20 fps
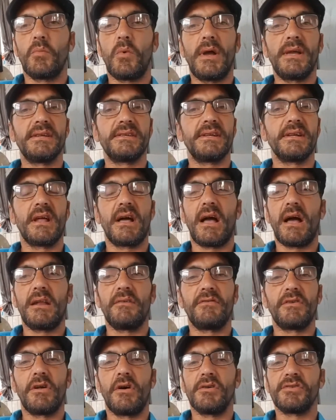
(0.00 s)
wasted a hell
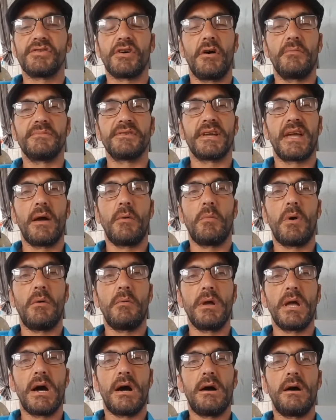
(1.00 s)
of a lot of time to get where
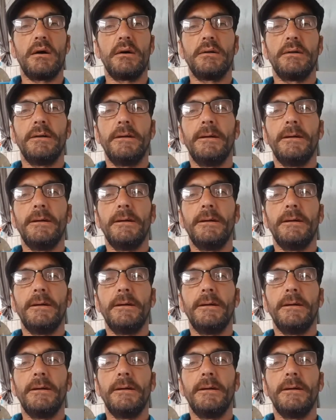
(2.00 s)
we are.